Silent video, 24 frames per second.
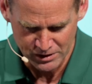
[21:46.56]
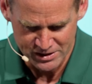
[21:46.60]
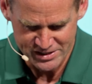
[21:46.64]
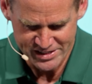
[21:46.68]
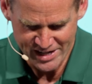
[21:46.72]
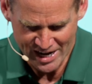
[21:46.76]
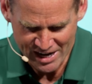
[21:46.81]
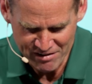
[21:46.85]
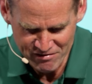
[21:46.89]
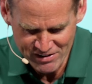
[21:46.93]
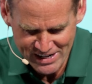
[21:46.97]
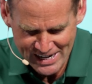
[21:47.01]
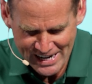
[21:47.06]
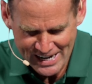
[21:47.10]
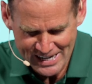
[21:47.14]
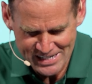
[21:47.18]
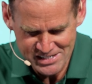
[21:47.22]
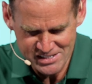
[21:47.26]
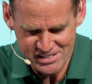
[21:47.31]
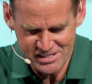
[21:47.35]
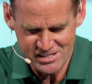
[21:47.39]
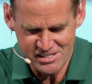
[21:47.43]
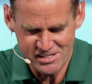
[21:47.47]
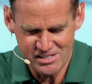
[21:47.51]
David
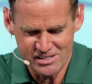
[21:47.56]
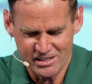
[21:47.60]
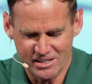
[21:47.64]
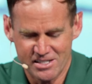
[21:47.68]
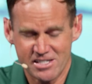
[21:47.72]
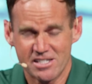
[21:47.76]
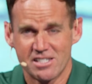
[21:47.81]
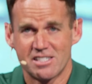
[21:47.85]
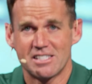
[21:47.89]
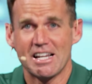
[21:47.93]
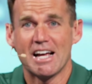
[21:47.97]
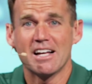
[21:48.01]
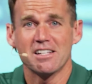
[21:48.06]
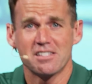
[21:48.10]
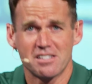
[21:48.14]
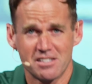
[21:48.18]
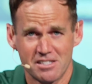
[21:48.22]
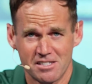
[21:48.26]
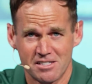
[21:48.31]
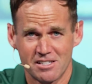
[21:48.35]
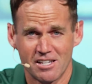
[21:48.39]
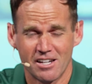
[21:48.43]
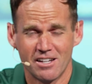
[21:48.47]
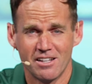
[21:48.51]
has this
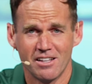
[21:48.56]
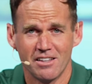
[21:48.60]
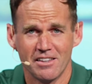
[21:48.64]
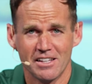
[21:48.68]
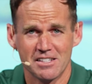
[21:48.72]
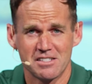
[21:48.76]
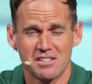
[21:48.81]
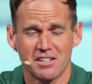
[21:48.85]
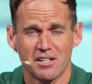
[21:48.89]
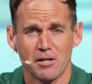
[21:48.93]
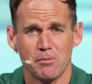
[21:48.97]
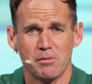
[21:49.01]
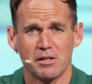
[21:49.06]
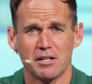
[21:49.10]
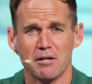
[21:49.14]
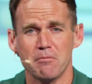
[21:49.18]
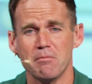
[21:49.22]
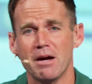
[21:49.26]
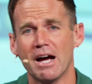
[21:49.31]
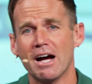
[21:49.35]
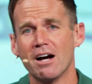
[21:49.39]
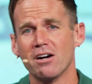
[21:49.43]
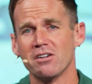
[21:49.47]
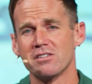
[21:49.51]
success that's coming
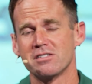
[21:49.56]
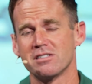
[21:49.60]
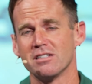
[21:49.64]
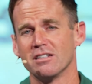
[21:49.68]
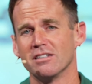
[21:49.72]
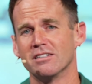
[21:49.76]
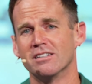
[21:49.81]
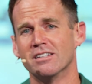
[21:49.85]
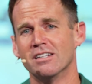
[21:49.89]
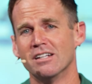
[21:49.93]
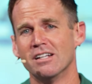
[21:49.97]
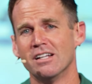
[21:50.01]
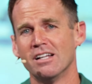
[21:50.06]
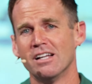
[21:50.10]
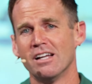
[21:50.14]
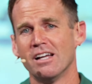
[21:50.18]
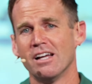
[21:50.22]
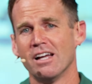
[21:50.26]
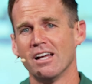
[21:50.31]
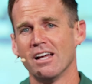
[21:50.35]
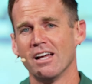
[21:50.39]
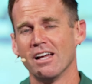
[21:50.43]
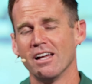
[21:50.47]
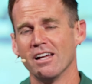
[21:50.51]
about, and
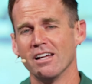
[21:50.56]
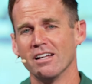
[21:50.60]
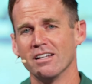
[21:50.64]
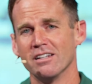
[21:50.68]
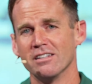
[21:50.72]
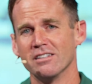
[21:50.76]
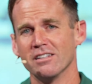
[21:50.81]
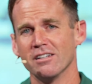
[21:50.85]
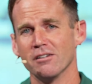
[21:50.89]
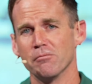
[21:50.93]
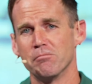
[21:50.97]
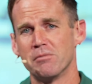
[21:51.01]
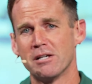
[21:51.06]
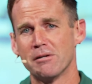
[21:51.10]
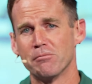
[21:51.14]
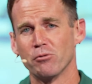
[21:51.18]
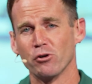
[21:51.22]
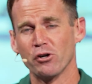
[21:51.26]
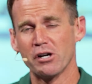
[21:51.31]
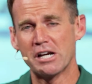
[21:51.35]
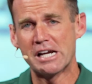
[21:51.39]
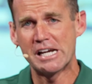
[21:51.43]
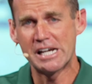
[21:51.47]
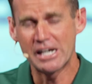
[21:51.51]
and uh,
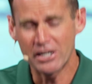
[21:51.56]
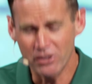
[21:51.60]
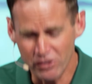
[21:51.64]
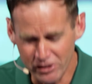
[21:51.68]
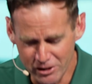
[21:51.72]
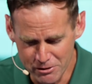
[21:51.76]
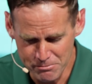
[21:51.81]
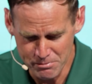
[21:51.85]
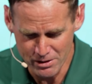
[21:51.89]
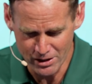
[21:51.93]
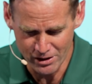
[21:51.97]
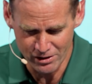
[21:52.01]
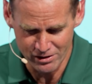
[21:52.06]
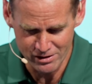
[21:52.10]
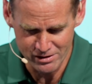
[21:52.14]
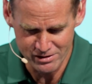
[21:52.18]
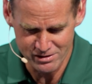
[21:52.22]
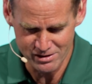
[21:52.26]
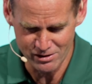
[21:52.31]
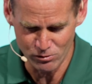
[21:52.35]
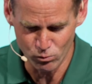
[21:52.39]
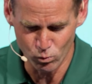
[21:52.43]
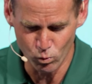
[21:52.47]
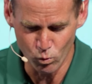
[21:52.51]
people are hearing about
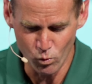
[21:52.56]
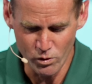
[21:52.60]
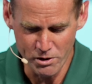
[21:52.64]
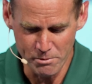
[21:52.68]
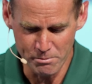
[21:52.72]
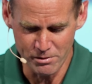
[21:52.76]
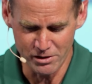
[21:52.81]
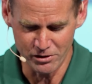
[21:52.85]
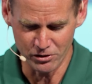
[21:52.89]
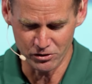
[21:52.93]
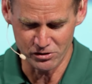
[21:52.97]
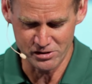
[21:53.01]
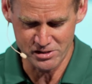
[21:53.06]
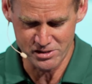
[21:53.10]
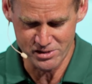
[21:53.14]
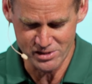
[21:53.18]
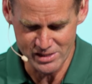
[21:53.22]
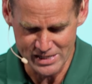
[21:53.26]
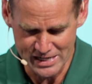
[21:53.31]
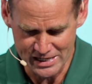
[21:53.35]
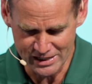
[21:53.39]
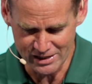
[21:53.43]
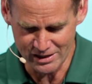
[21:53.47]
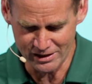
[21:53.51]
it, and women are
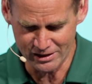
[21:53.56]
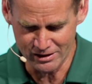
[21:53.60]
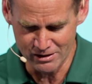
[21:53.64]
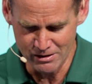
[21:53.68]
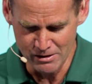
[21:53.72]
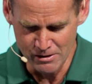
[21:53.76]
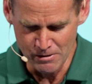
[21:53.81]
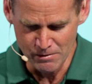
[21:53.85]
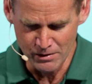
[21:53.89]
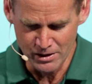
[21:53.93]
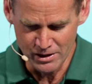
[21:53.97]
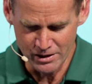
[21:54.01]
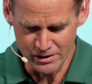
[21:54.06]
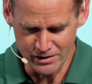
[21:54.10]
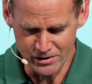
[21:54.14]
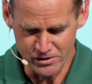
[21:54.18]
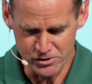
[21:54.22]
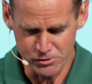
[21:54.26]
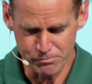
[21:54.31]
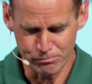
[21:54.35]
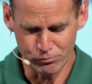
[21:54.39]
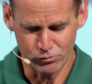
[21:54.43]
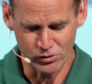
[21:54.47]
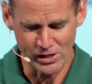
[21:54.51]
singing
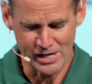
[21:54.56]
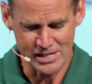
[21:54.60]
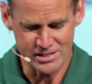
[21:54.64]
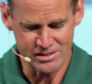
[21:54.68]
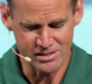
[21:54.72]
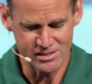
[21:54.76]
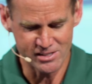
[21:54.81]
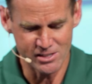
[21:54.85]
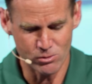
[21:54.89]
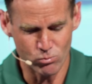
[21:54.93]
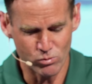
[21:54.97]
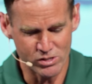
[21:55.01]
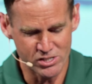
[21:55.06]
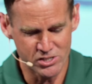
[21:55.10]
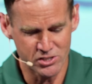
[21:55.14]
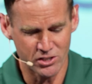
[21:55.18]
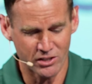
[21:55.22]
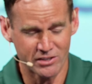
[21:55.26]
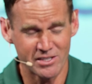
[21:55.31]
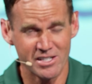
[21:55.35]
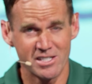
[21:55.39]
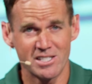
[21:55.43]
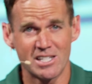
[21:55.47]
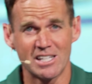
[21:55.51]
his praises, and we
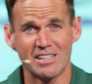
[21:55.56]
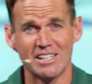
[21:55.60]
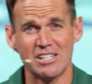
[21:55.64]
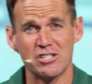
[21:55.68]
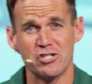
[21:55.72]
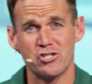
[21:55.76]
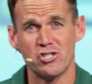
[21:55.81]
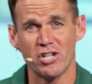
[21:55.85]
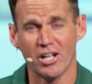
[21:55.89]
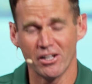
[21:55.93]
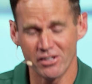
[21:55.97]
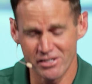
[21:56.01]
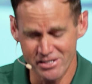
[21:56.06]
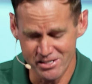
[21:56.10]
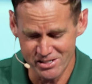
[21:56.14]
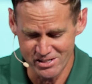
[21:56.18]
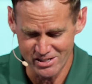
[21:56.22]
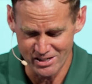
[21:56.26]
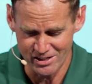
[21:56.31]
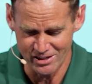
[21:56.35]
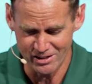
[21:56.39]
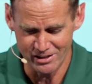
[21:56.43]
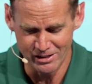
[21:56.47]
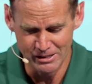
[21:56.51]
start to see that
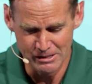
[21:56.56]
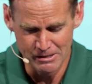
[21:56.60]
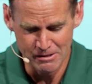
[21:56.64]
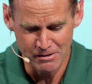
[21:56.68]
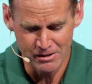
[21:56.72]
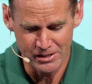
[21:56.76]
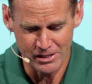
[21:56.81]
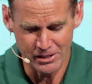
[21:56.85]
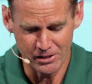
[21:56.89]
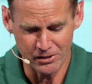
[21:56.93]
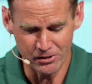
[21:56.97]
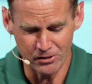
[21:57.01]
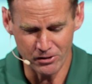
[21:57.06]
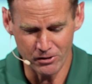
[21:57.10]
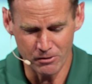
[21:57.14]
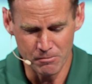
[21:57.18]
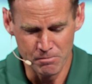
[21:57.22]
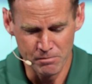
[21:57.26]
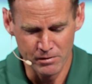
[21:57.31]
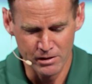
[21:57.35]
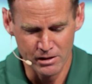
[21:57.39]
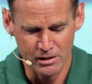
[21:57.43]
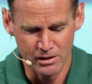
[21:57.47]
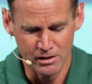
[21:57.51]
jealousy
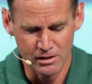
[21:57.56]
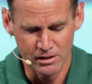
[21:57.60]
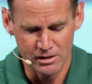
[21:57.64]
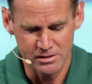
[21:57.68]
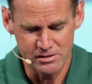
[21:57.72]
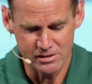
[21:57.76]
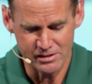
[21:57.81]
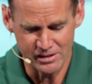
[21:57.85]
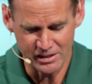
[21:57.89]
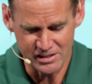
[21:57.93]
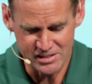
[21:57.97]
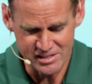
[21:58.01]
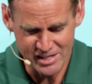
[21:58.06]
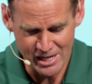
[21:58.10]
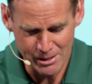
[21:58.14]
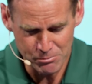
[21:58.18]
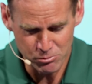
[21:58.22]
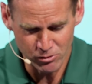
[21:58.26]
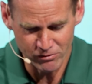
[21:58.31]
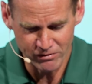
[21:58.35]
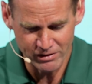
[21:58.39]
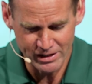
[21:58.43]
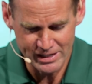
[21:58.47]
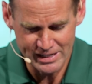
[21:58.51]
here it's an
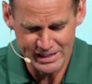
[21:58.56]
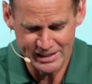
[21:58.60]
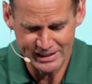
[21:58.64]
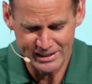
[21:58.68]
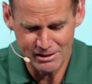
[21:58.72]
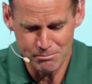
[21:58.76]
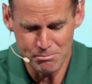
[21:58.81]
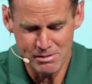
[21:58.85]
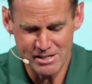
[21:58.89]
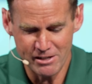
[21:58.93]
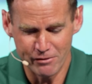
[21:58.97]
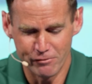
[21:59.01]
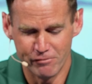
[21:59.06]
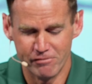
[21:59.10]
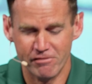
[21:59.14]
example of it, can be a